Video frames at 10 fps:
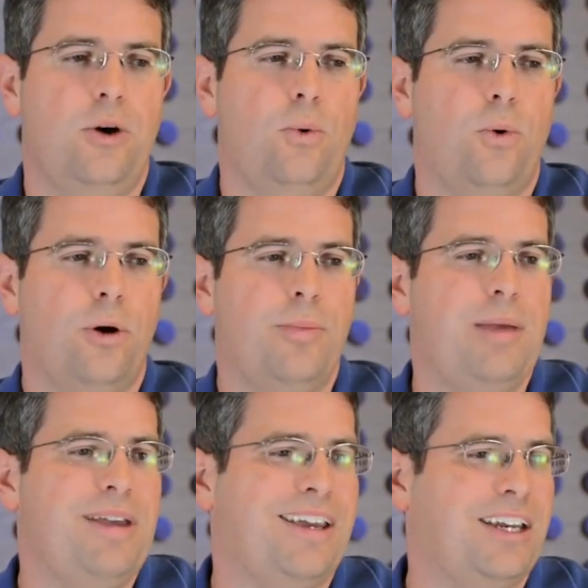Or
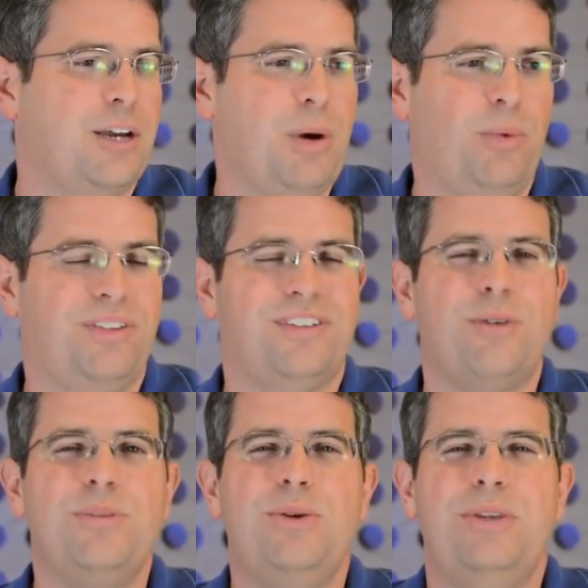maybe I can come up with
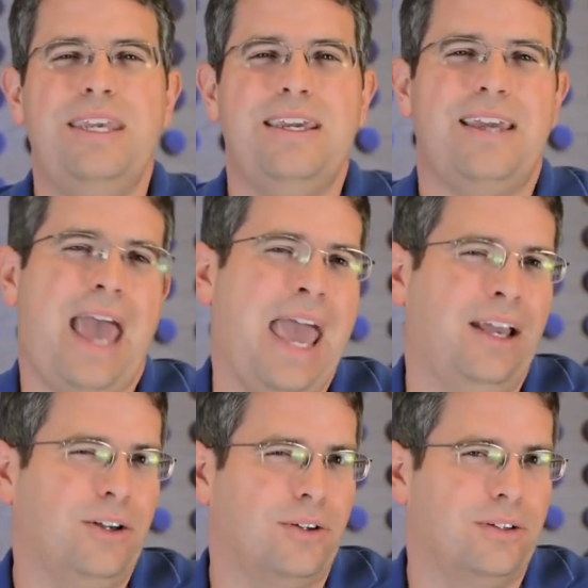some unique
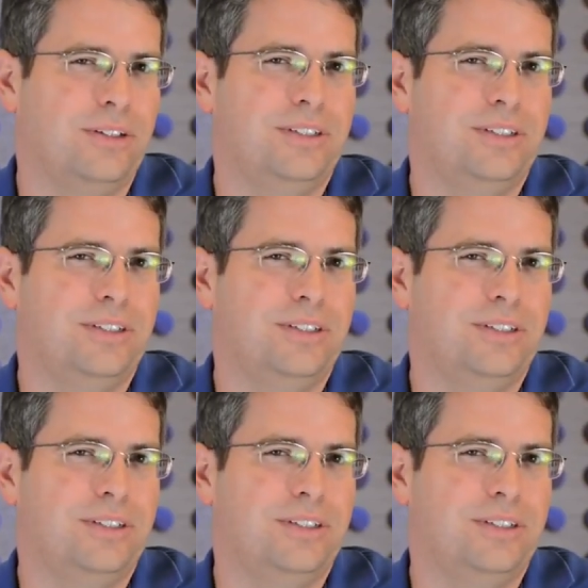angle,